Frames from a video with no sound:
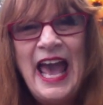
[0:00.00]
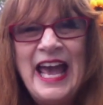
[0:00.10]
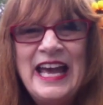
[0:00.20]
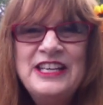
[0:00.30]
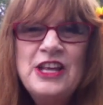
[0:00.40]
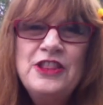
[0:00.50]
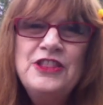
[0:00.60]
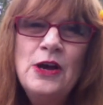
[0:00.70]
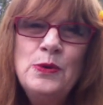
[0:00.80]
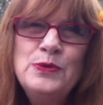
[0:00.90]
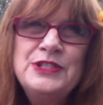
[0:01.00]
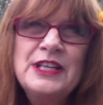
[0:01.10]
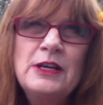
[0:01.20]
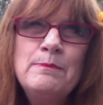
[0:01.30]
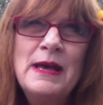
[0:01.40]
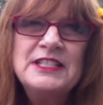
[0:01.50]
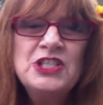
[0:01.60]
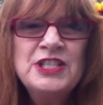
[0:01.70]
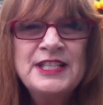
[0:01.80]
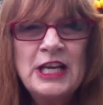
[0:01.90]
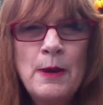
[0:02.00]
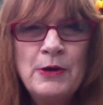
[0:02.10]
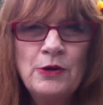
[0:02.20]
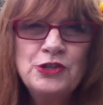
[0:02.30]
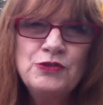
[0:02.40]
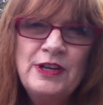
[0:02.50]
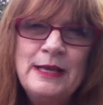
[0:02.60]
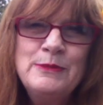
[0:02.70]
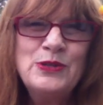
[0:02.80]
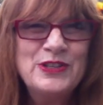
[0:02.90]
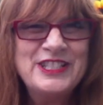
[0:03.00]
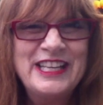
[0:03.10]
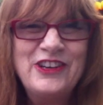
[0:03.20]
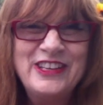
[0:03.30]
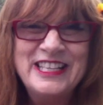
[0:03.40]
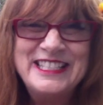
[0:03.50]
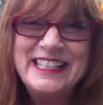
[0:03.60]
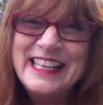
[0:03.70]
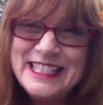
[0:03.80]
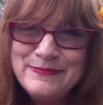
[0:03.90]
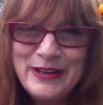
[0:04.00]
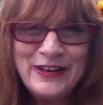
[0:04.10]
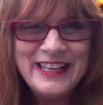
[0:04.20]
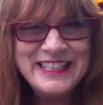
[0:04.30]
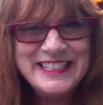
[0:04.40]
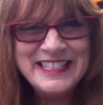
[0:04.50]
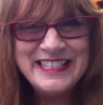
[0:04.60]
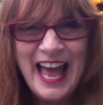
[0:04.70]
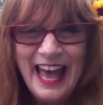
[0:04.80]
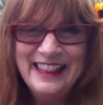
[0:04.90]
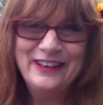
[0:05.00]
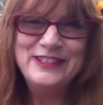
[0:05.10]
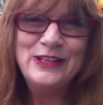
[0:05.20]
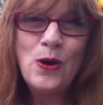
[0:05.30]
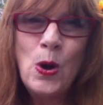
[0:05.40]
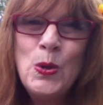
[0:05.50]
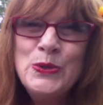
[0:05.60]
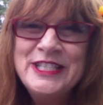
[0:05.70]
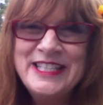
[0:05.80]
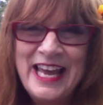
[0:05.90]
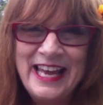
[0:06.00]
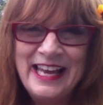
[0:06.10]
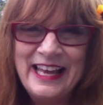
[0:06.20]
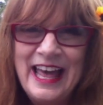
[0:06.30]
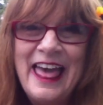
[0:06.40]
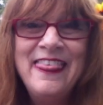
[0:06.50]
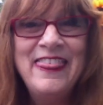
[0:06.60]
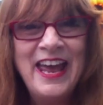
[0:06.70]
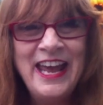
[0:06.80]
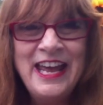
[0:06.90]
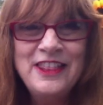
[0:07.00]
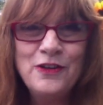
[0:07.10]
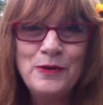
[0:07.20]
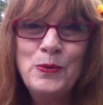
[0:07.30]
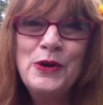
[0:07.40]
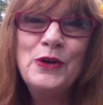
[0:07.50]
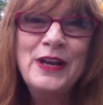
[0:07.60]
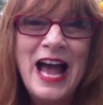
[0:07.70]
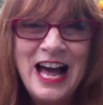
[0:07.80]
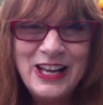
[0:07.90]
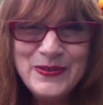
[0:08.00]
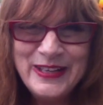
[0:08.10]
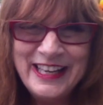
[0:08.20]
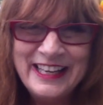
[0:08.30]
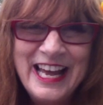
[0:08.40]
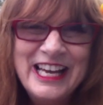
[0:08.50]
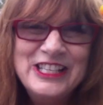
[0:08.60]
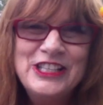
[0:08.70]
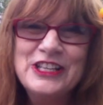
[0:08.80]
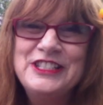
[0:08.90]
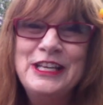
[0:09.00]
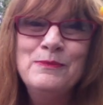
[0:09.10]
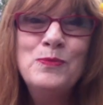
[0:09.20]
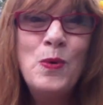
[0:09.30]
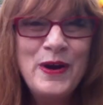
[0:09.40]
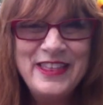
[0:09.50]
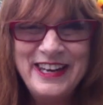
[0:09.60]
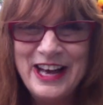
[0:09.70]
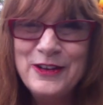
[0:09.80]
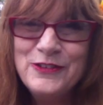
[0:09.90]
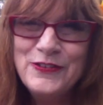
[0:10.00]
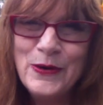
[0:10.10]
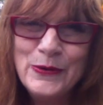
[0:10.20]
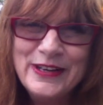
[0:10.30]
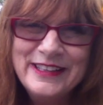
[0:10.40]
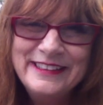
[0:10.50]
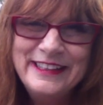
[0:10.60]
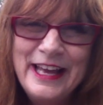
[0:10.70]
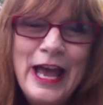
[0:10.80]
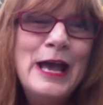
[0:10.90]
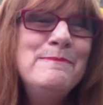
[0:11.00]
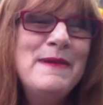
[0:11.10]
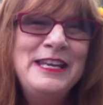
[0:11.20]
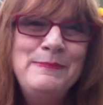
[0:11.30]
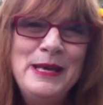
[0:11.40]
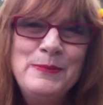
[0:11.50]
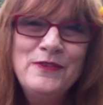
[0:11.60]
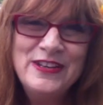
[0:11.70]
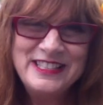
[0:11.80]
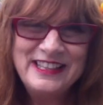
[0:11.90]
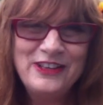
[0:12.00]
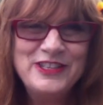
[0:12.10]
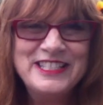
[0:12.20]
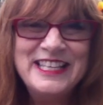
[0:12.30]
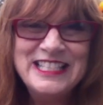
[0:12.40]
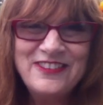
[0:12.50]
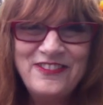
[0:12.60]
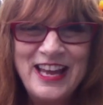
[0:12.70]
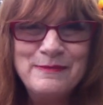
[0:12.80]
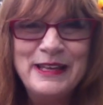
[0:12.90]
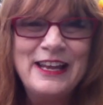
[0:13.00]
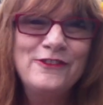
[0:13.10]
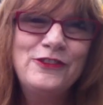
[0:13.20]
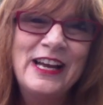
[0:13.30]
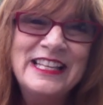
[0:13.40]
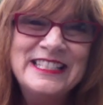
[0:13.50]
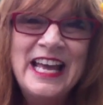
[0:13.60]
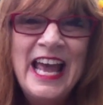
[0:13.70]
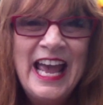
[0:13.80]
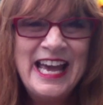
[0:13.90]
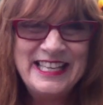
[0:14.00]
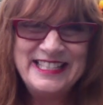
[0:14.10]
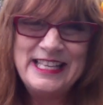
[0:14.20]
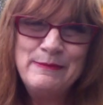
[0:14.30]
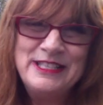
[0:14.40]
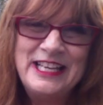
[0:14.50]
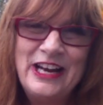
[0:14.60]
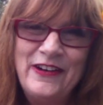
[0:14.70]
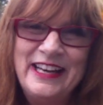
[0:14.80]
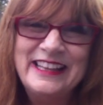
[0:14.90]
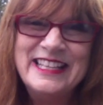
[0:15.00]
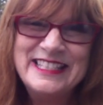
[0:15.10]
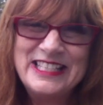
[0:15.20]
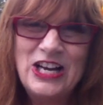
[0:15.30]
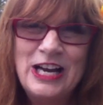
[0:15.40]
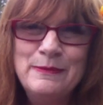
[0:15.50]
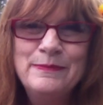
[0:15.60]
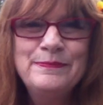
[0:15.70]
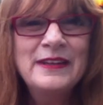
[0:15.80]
And those messages that come in our dreams or synchronistic experiences, there's an old saying, "They that are born on Halloween shall see more than other folk." Many people visit their deceased family and friends in a cemetery at this time.